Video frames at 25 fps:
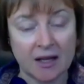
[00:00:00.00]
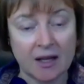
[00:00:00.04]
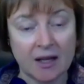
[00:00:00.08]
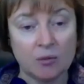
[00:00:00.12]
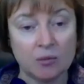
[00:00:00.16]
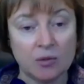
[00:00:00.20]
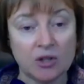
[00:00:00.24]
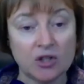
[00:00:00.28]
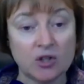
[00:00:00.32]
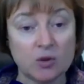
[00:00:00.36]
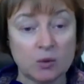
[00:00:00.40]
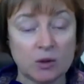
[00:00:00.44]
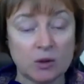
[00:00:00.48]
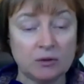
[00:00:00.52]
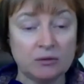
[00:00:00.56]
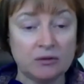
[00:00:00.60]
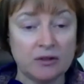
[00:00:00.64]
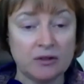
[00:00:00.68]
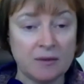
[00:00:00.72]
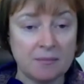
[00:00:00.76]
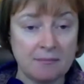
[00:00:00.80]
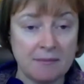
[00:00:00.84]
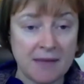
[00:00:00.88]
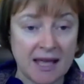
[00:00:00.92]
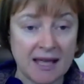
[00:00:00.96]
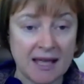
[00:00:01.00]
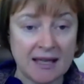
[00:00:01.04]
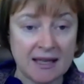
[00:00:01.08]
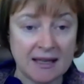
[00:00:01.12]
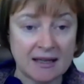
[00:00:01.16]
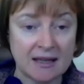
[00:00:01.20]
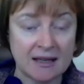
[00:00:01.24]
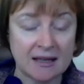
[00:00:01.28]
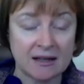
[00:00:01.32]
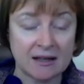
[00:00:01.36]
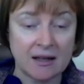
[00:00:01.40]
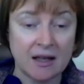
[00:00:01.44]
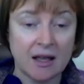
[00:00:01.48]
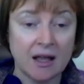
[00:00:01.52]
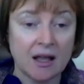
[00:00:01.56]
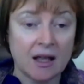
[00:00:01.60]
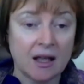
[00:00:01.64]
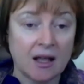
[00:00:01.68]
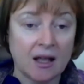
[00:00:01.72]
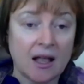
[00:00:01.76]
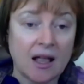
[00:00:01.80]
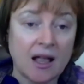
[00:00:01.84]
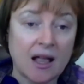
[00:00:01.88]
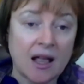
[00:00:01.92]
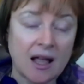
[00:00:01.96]
which will remain
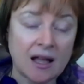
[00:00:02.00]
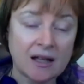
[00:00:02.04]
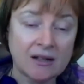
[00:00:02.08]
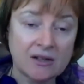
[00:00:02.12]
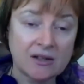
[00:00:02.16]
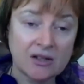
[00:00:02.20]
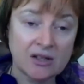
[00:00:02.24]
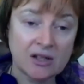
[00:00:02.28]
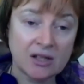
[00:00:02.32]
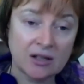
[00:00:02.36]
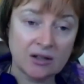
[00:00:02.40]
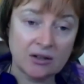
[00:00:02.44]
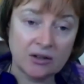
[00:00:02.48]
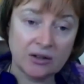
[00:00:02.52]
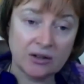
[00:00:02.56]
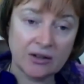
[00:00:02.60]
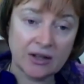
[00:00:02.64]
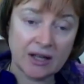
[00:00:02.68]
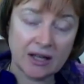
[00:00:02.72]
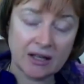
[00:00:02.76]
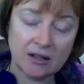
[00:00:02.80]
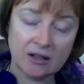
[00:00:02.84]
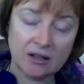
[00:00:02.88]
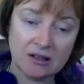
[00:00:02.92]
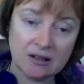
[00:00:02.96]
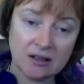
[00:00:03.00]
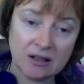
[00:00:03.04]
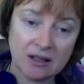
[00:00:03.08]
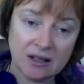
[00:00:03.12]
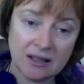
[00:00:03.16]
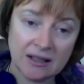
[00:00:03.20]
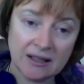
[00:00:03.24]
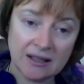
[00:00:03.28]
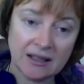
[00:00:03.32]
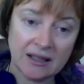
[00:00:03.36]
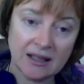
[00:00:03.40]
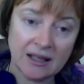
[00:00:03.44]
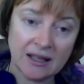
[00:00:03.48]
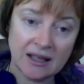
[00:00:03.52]
until that Kundalini